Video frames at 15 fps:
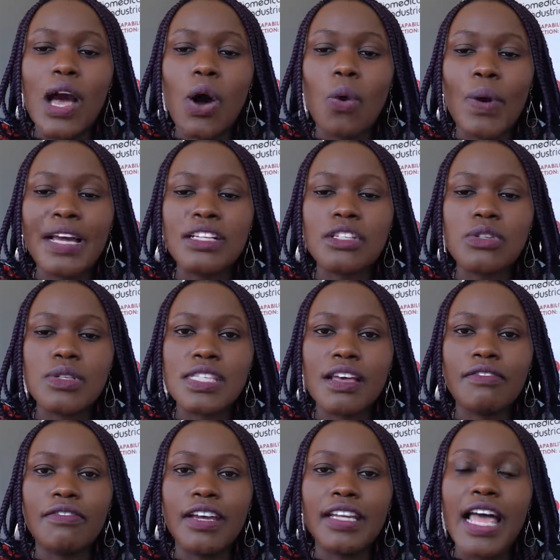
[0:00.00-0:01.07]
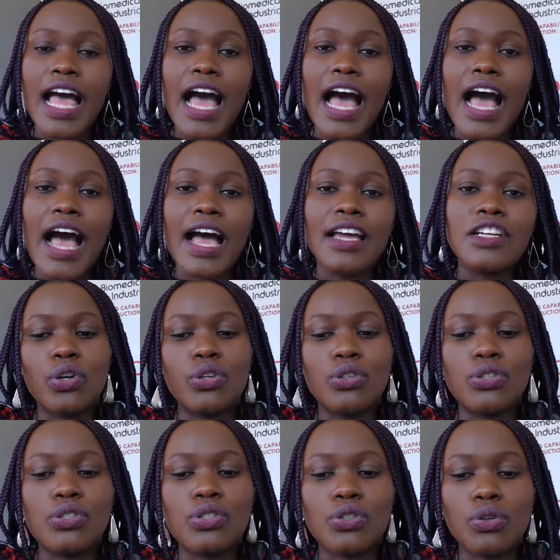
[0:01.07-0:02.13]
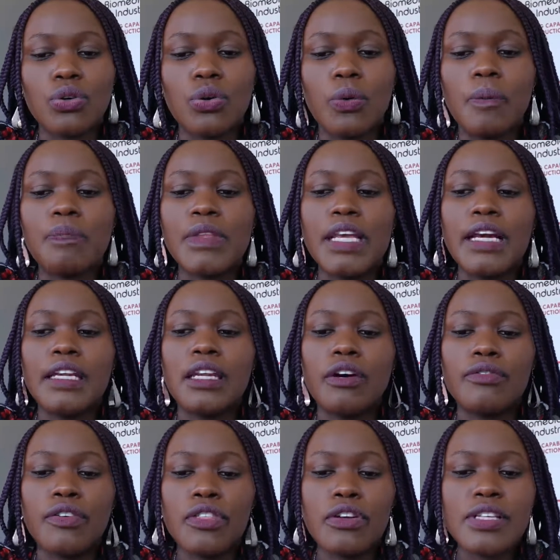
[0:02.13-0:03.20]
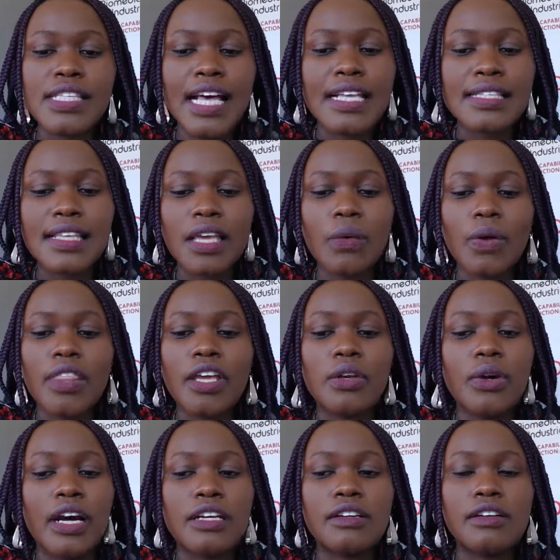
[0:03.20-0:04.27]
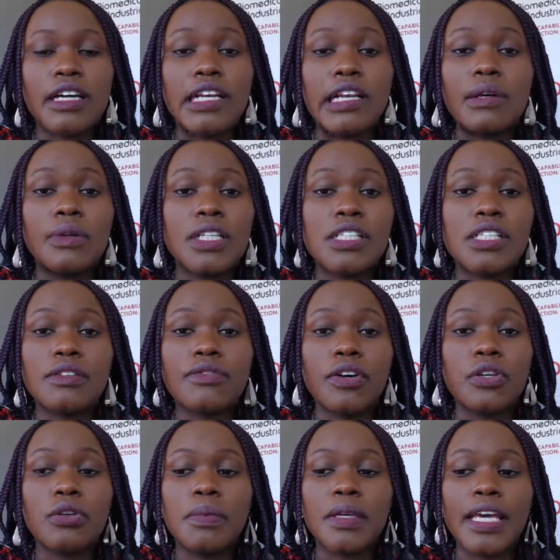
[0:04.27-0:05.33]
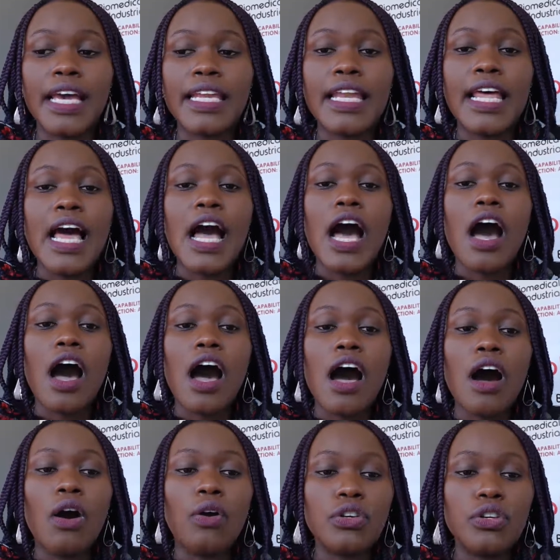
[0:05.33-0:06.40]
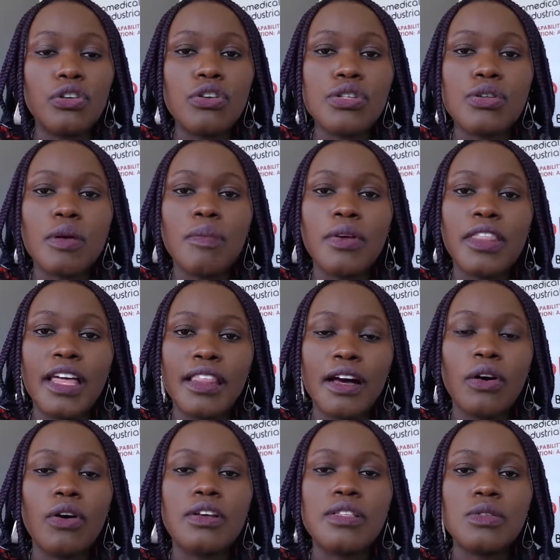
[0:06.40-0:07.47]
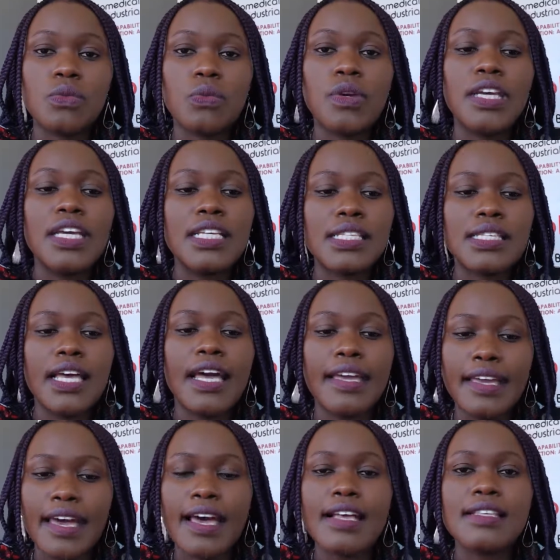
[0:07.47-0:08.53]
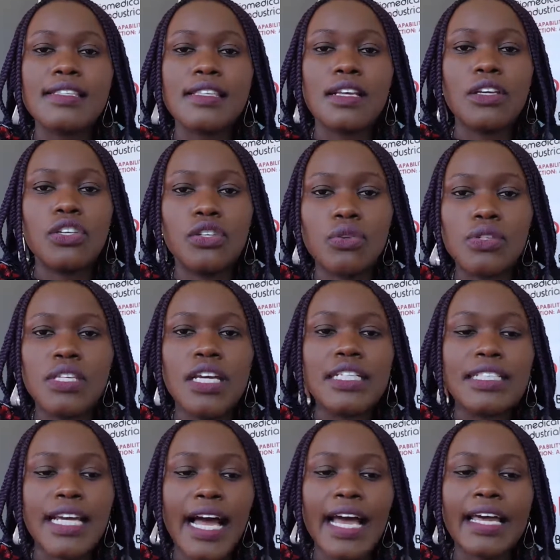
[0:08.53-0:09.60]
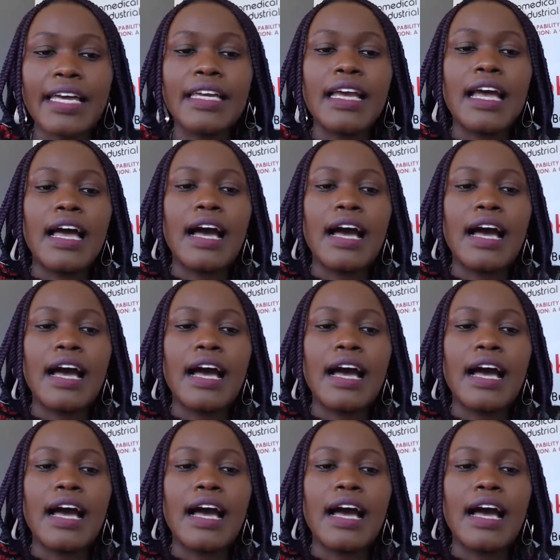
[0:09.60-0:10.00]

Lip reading: 127 and you're good to go. Now, for those create liquidity for UBN on Unisop with other coins, yes, using DAI,